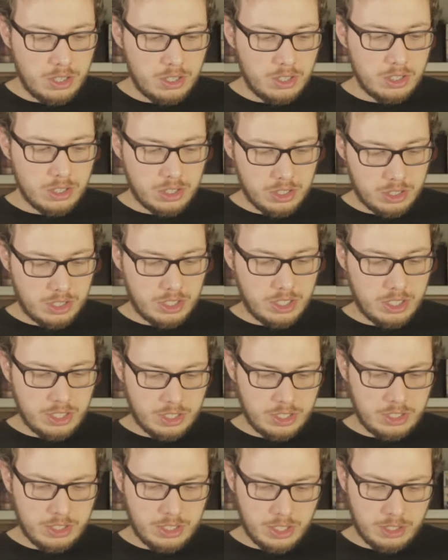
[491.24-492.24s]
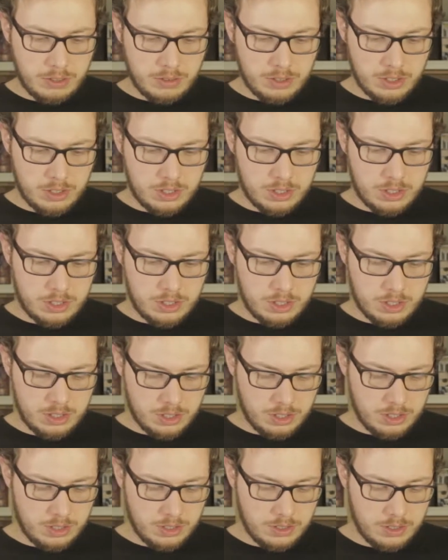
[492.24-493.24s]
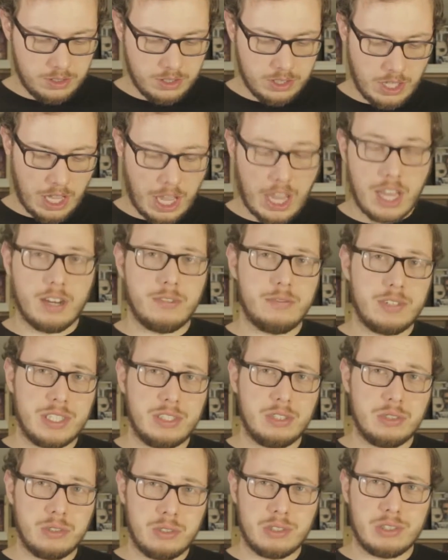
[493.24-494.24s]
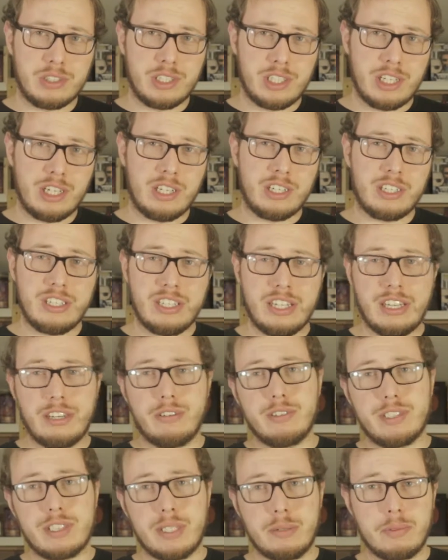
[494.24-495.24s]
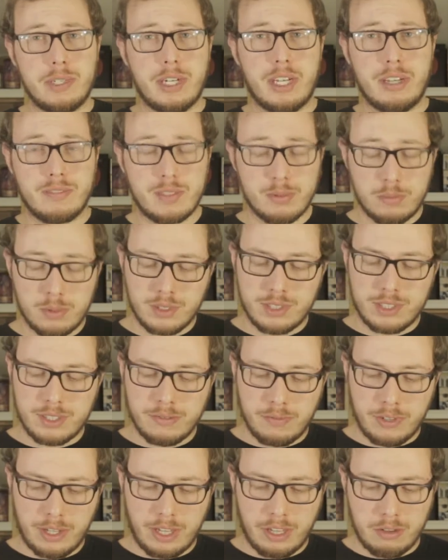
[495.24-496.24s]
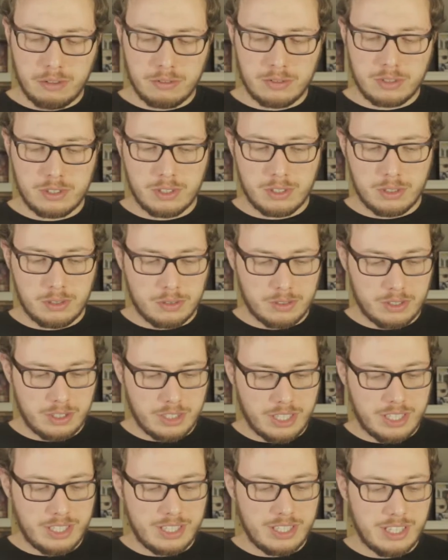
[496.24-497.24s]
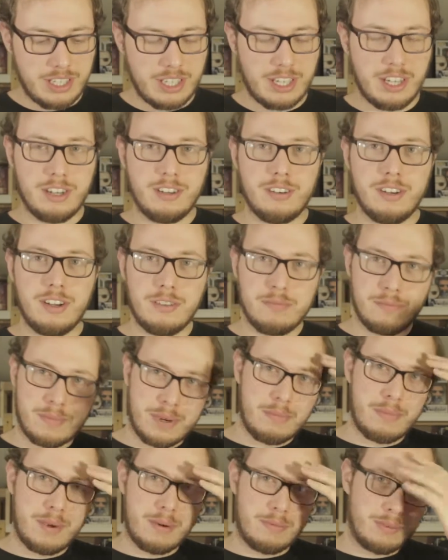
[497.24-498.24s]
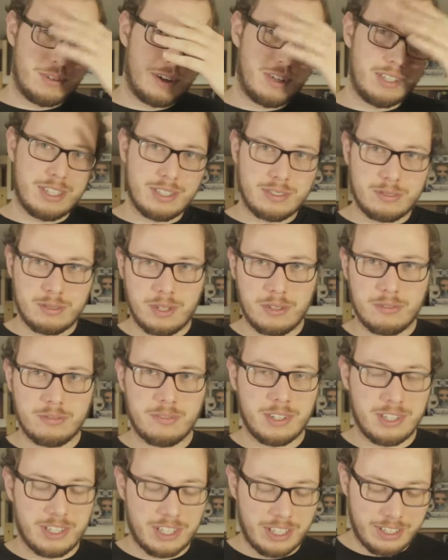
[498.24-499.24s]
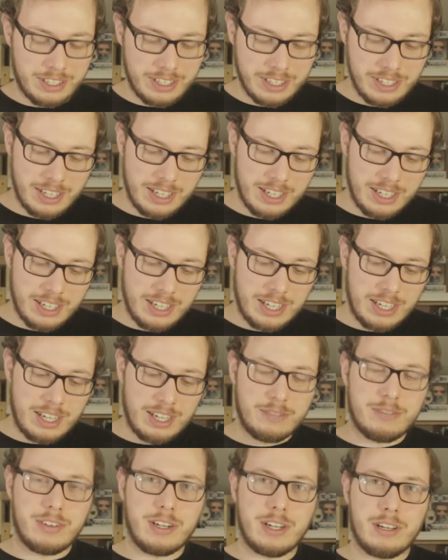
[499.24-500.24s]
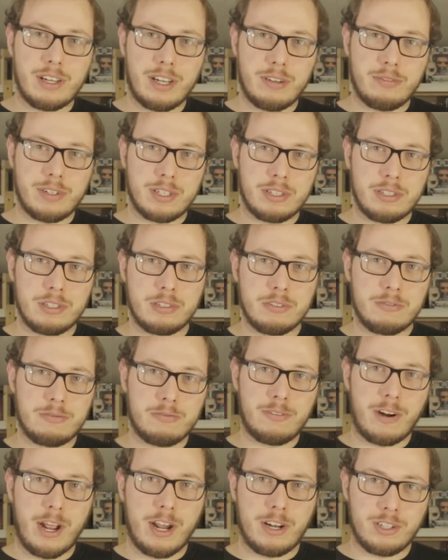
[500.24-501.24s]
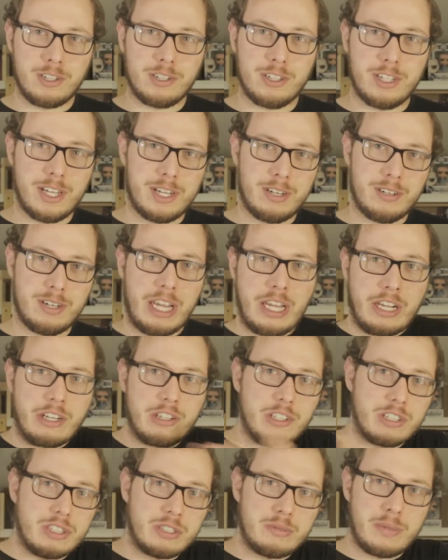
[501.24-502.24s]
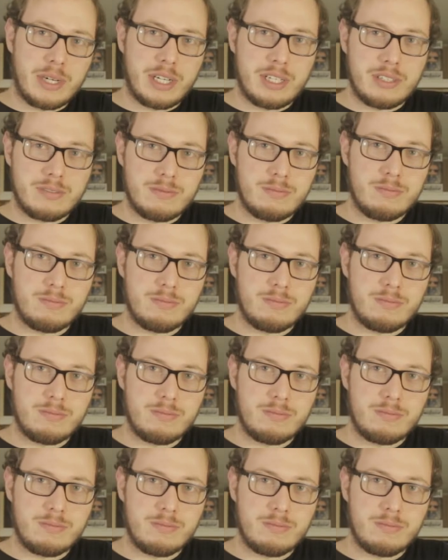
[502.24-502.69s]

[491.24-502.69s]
learn another language, and if I do learn another language, I'm gonna have to push something out, so of my memory. That's why I feel like if I learn French, then English might